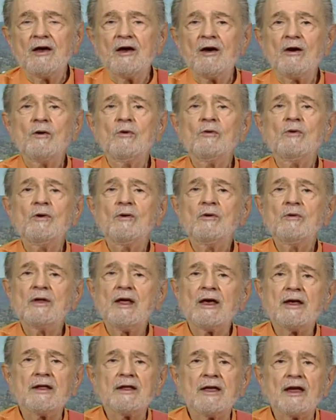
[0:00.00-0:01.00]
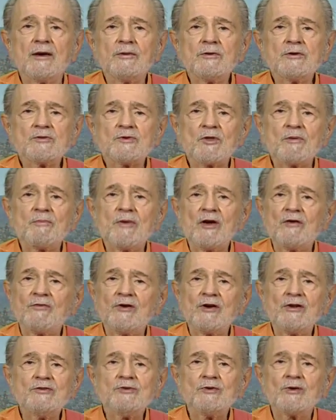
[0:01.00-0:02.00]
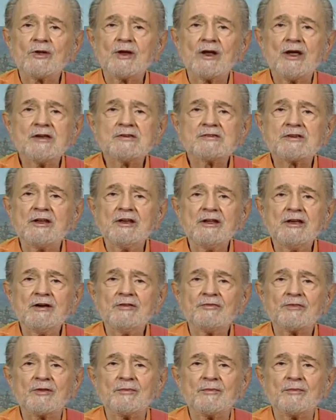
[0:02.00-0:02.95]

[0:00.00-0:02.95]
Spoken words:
Oh, no, Daddy, I was with my friends. You can ask any of